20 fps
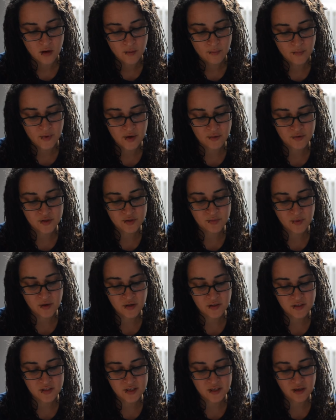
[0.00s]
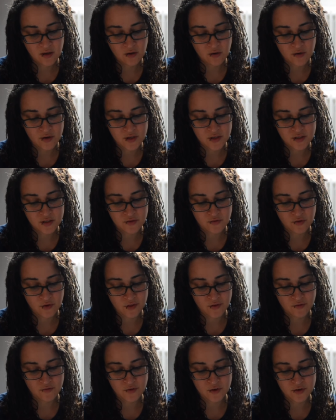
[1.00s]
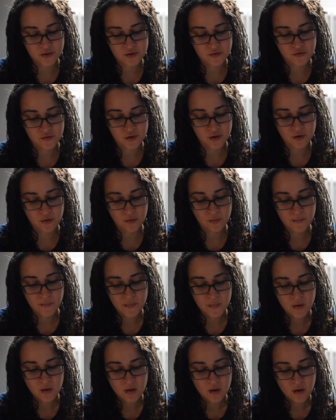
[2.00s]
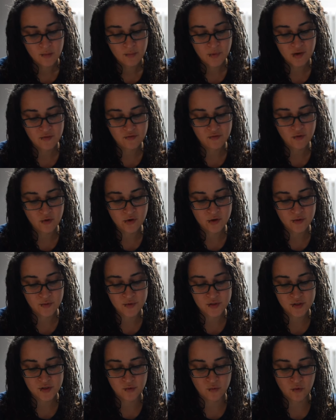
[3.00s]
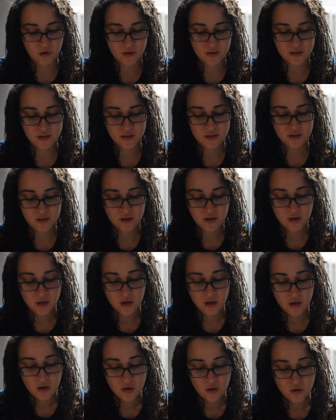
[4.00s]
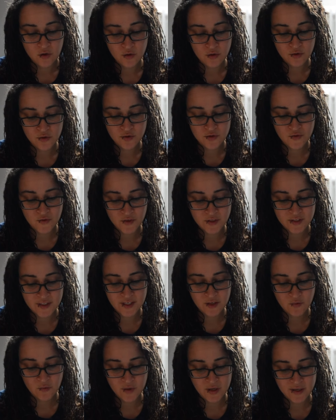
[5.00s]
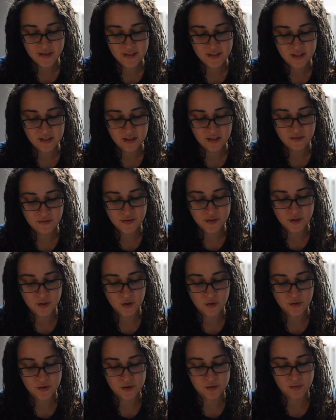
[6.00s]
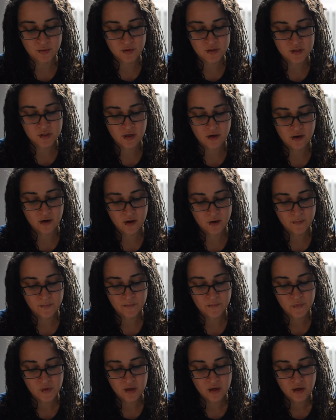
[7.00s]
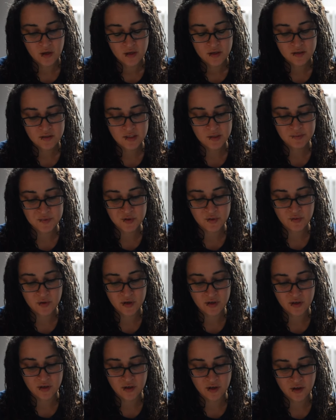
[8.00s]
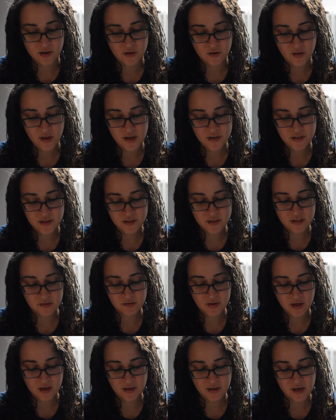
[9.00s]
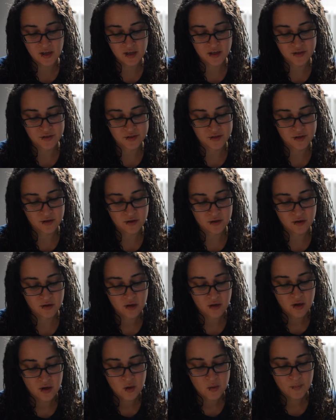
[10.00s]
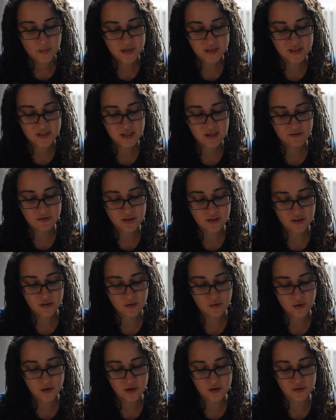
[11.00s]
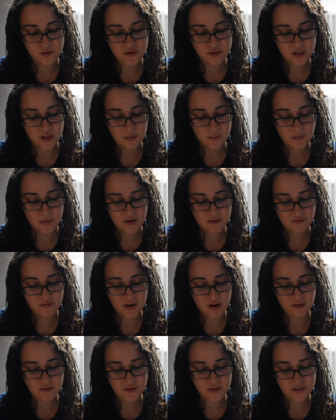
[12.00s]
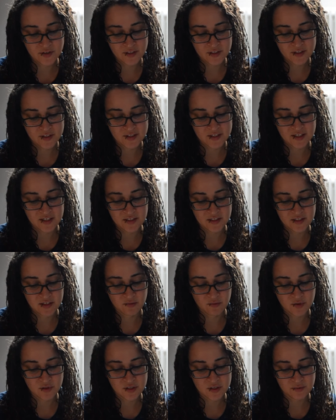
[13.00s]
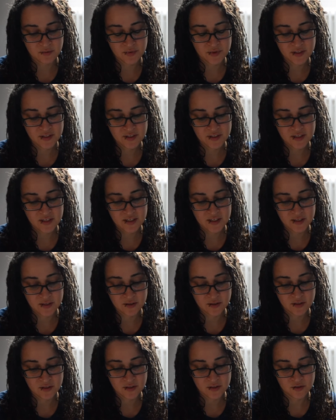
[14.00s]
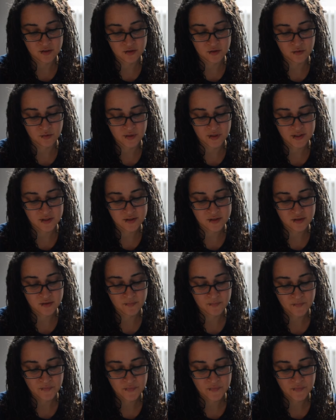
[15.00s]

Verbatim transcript: My response increased for the first few. My fourth was the worst. Oozed for 10 weeks and left a noticeable scar. Subsequent inoculations have gotten easier. My seventh quit oozing by 5 or 6 days and was completely healed in 2 weeks.